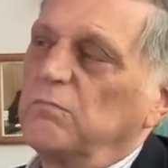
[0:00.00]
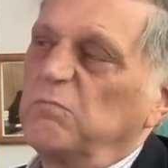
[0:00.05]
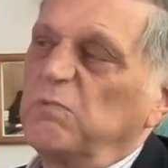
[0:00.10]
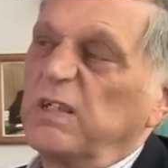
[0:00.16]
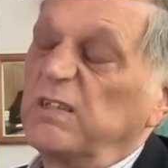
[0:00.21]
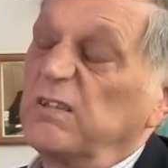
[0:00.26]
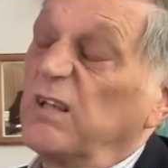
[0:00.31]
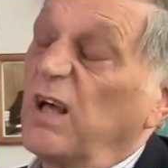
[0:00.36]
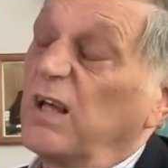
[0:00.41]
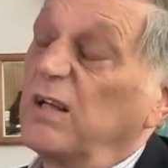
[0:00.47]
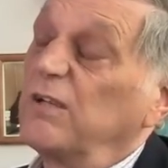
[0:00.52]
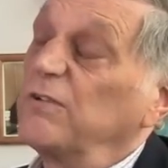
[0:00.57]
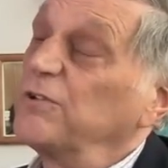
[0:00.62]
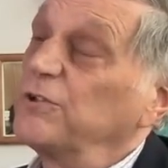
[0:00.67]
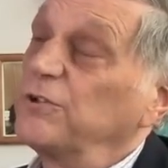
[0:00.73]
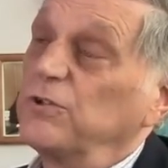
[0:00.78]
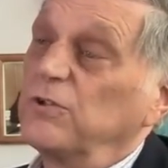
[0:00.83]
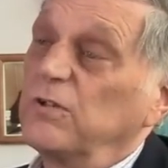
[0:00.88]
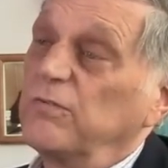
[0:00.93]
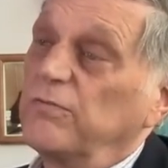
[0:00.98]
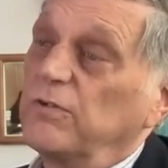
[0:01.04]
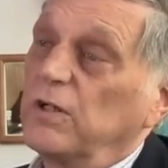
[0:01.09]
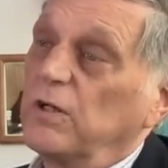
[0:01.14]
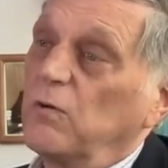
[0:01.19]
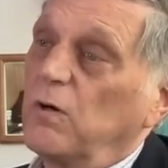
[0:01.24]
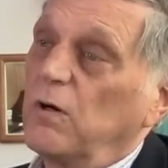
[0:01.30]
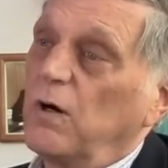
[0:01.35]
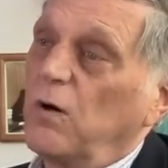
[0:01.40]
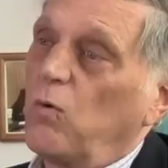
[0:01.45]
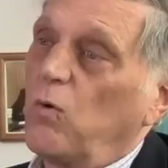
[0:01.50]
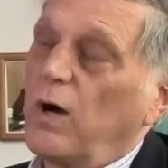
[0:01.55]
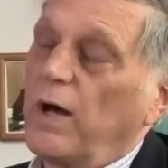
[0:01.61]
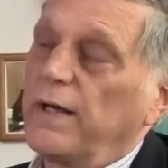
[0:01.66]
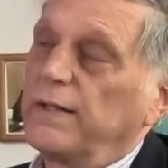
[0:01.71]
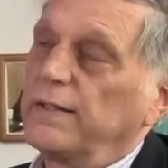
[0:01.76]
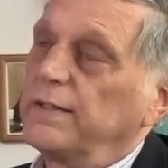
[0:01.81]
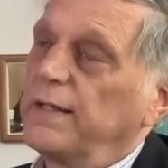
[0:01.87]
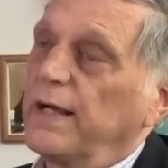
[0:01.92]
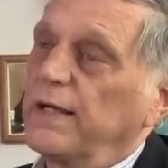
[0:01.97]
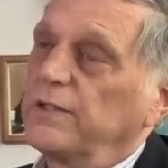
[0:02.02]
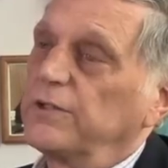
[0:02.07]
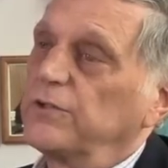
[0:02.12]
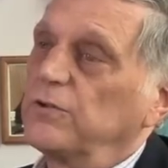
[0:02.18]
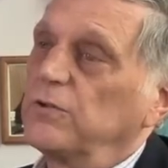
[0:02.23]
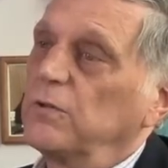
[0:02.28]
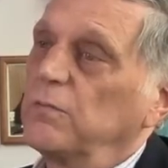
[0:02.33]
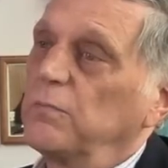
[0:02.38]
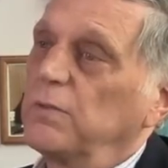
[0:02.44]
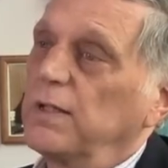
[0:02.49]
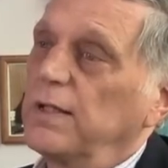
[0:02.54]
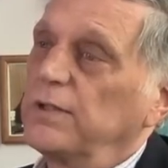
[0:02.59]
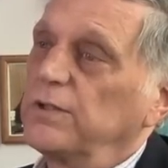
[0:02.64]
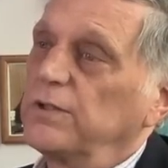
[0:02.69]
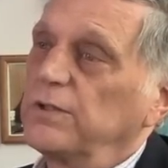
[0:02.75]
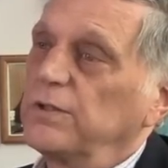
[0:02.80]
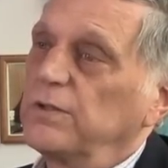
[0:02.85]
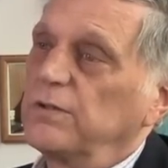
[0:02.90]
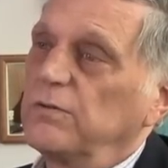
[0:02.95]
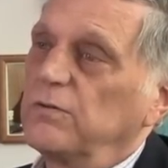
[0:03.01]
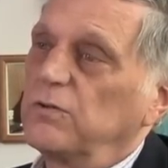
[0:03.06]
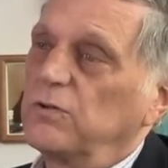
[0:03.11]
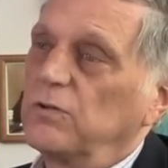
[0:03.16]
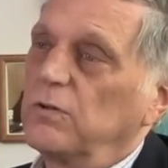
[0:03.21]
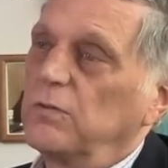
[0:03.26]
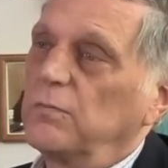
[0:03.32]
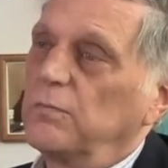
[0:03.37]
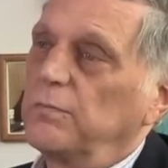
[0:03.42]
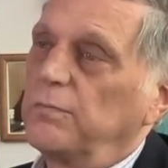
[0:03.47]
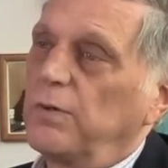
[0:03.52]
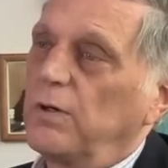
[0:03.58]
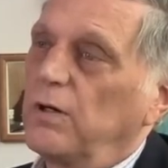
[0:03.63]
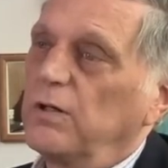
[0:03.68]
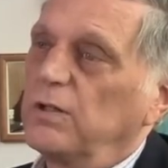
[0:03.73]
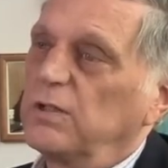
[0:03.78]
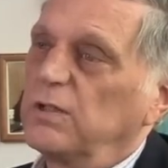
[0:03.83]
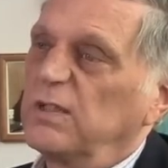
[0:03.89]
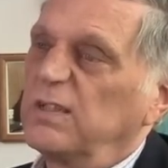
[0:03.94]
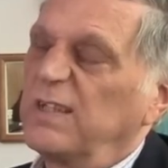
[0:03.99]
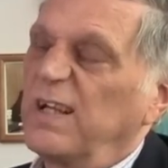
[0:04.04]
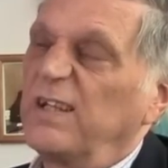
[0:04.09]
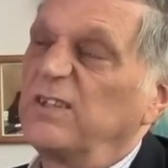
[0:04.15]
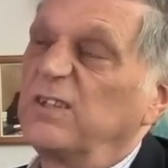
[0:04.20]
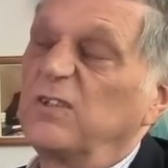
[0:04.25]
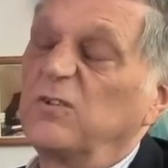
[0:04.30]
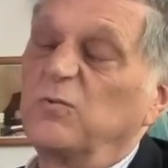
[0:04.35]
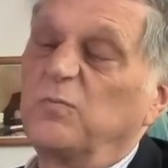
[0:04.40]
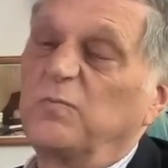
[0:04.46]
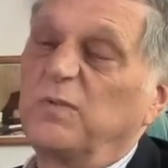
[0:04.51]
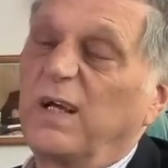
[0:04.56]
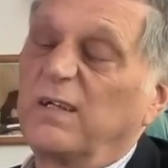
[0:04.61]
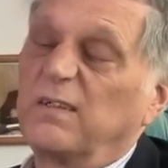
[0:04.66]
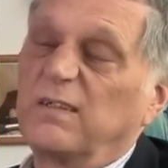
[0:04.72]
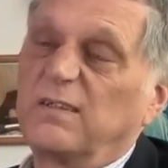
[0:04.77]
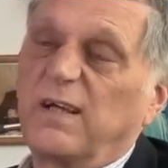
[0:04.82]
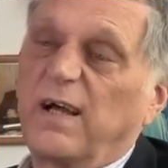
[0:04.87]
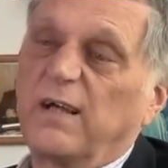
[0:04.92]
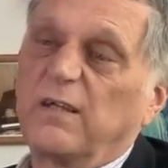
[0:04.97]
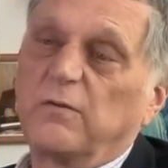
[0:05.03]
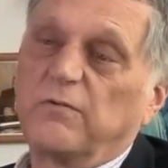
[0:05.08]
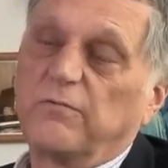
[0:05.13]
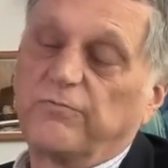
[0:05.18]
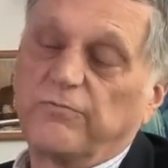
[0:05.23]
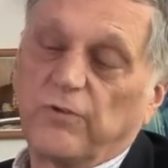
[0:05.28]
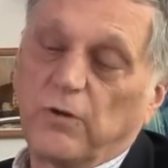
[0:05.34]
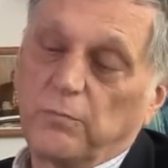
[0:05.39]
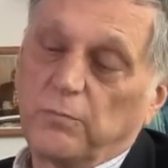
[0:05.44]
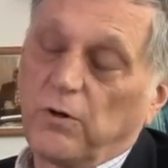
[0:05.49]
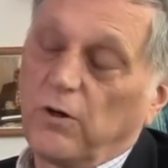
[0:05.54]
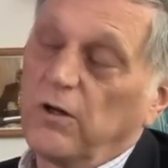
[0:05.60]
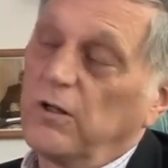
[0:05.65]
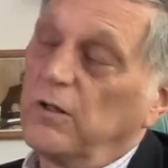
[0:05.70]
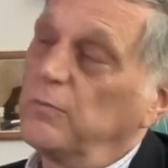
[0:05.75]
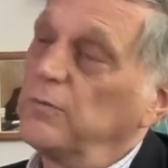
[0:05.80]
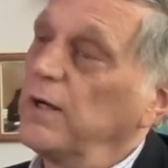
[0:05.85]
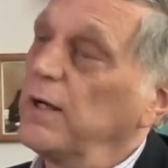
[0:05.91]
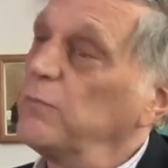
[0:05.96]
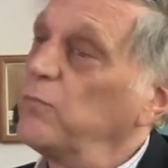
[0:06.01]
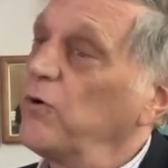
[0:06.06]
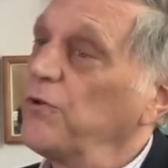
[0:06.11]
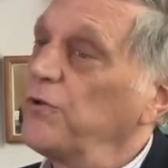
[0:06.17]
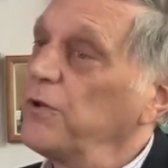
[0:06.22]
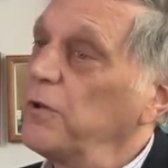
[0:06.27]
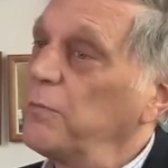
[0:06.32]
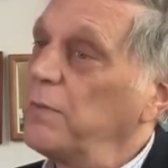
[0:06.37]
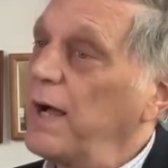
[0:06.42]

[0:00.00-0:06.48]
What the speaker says: It's not understood very well why it attacks certain places and certain parts. It tends to attack the front part of the brain more than the